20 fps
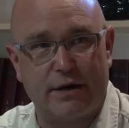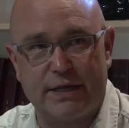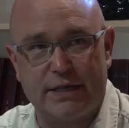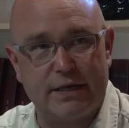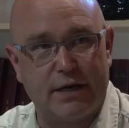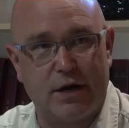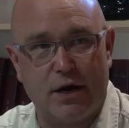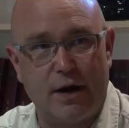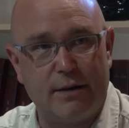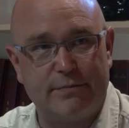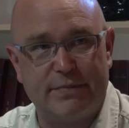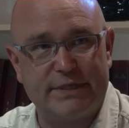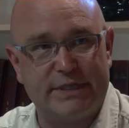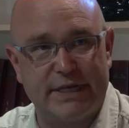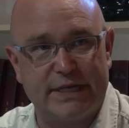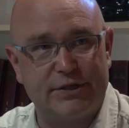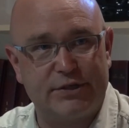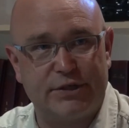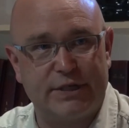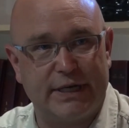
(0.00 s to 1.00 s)
and the
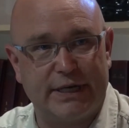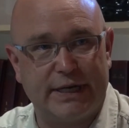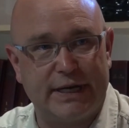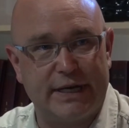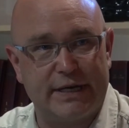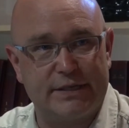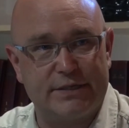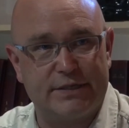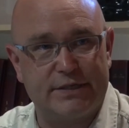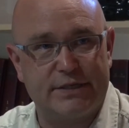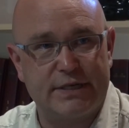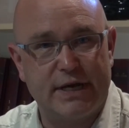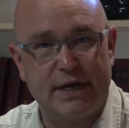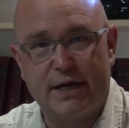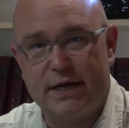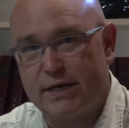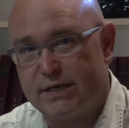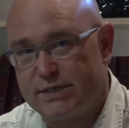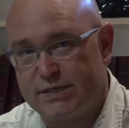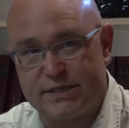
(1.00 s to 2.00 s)
competition is
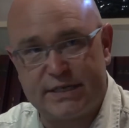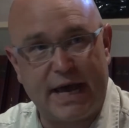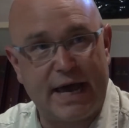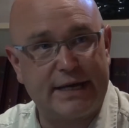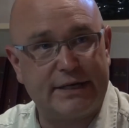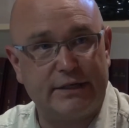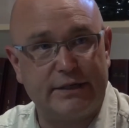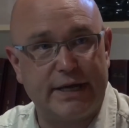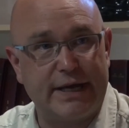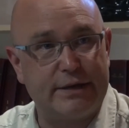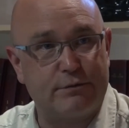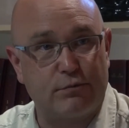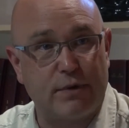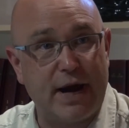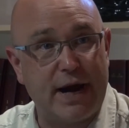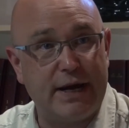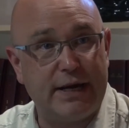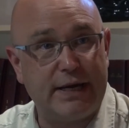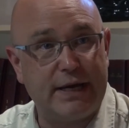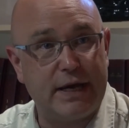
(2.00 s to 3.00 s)
satellite
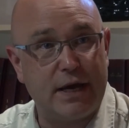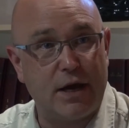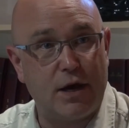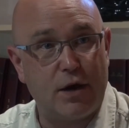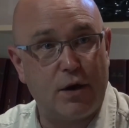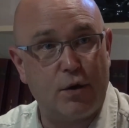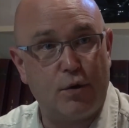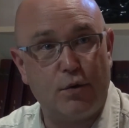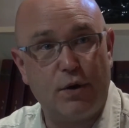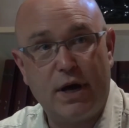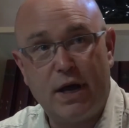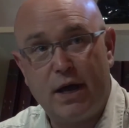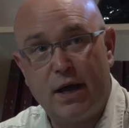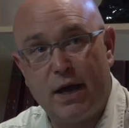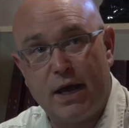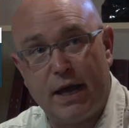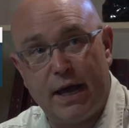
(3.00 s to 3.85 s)
radio,